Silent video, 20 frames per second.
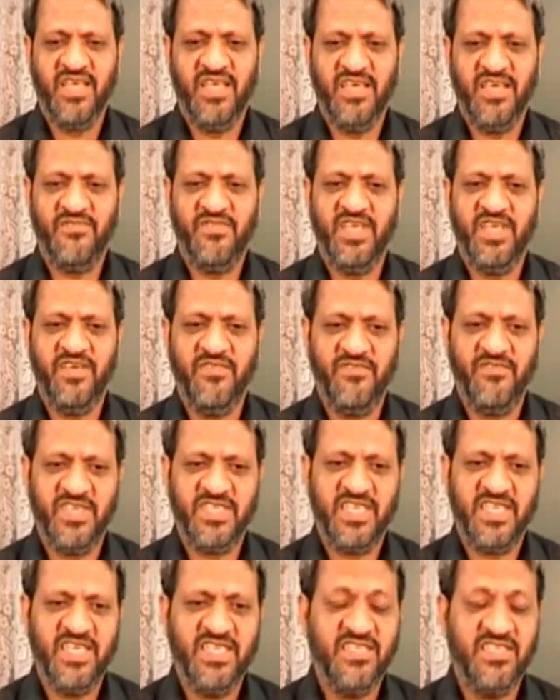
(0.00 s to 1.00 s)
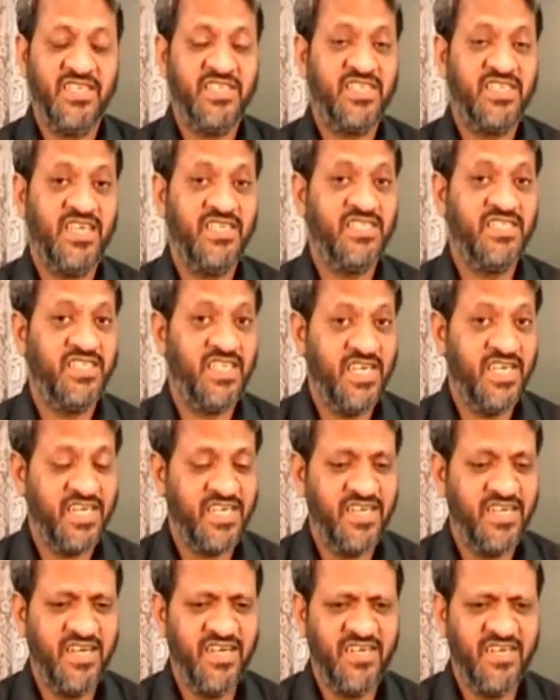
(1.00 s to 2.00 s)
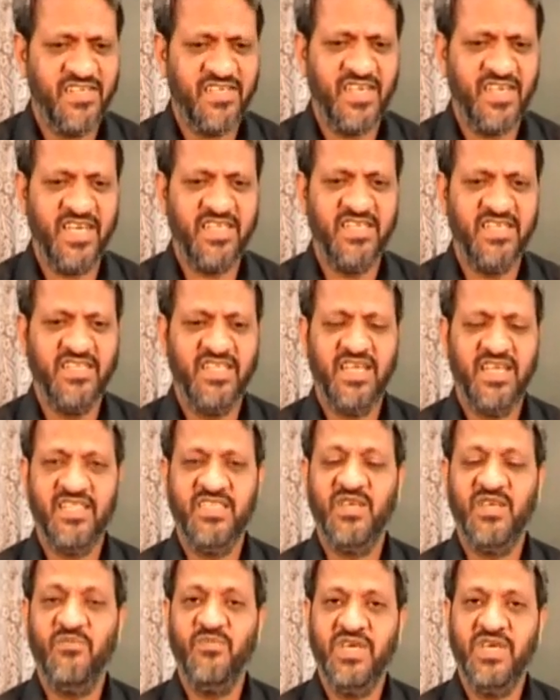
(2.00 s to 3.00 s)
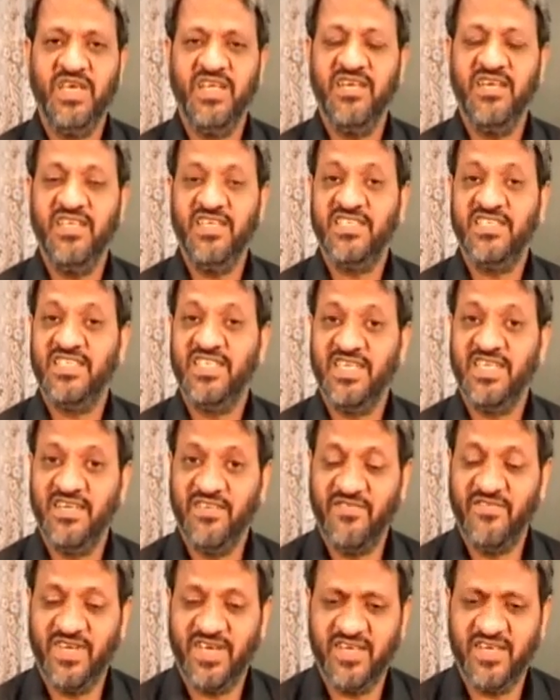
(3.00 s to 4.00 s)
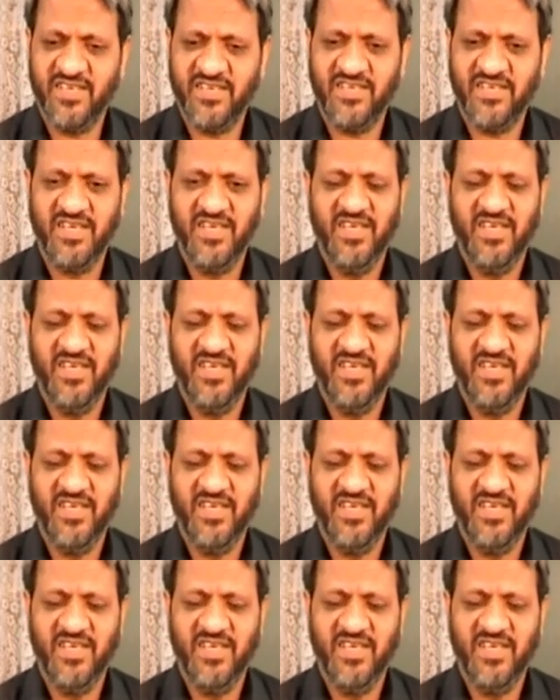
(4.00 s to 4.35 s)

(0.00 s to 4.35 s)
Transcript: if they emphasize the sensational rather than the merely significant.